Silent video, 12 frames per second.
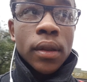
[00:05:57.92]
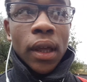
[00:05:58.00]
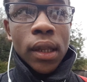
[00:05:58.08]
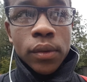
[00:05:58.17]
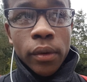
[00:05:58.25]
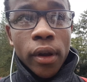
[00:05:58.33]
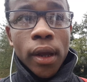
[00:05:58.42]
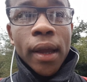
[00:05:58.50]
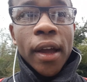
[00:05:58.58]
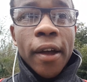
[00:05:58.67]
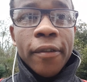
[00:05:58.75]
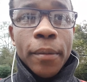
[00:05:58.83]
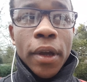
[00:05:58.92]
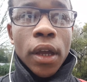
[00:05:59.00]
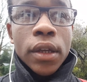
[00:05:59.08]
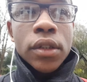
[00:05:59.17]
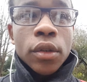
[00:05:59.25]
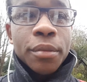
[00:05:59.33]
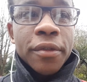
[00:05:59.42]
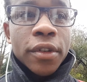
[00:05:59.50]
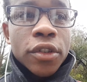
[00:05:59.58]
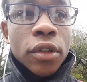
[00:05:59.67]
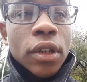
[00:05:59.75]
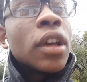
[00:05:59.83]
that's where I have my
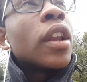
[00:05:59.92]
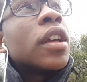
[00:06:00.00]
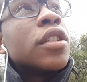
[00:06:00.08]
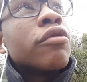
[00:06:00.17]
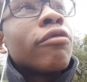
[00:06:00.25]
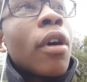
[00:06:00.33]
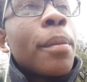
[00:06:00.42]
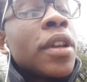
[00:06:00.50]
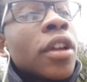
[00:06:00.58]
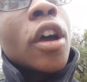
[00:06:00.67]
supervision. It is Robin